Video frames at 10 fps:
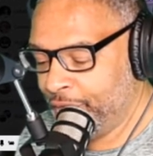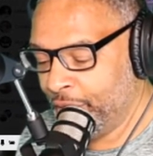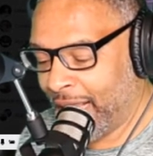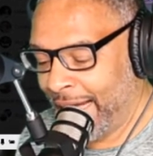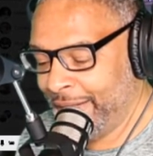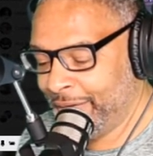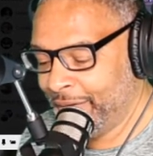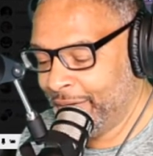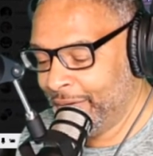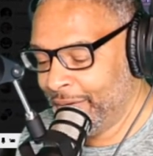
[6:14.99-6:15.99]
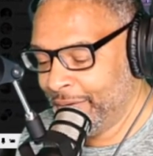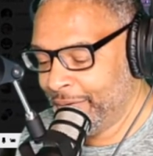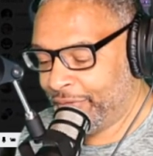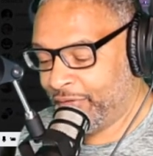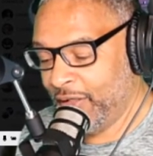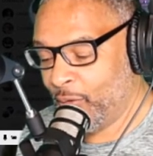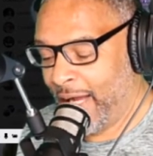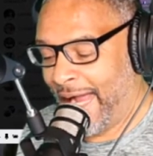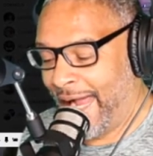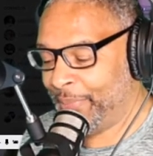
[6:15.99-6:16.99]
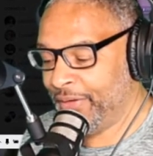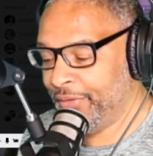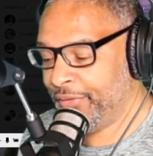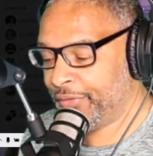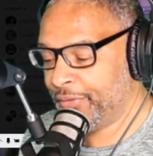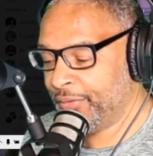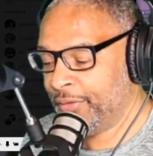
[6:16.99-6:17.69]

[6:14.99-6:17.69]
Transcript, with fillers: you like, see what happens."